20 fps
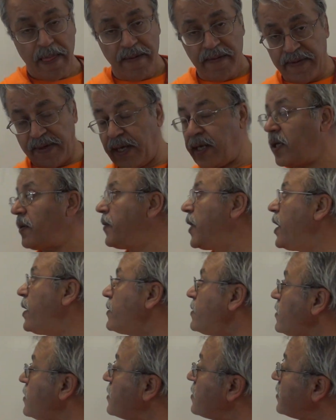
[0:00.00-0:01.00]
Think
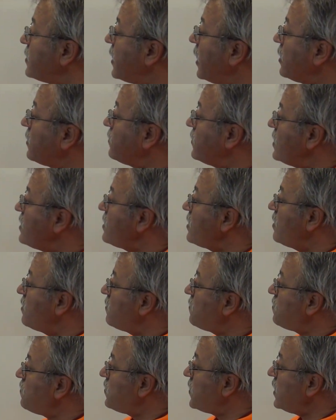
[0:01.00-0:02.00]
about statements.
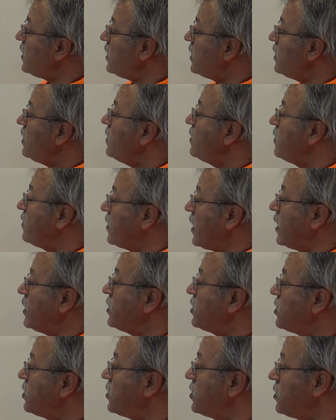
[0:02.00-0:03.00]
If P,
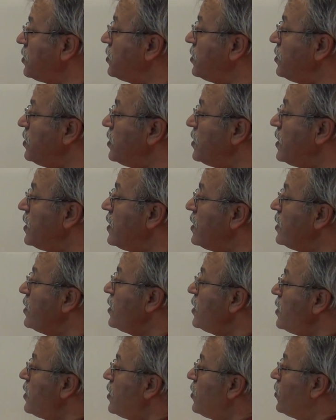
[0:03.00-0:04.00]
then Q.
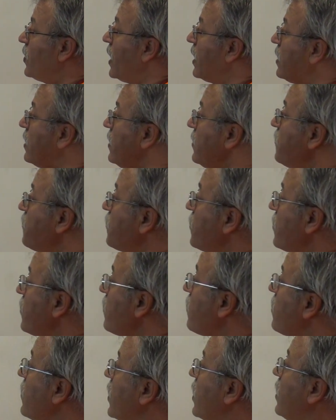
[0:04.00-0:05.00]
Well,
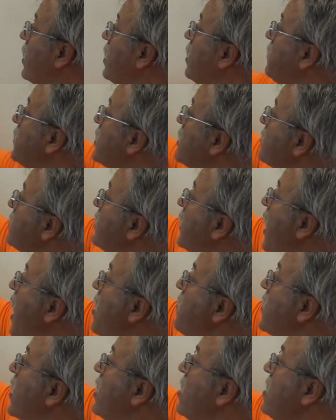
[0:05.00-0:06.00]
if it is
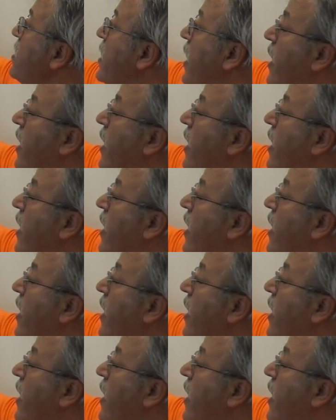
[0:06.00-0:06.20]
lemon,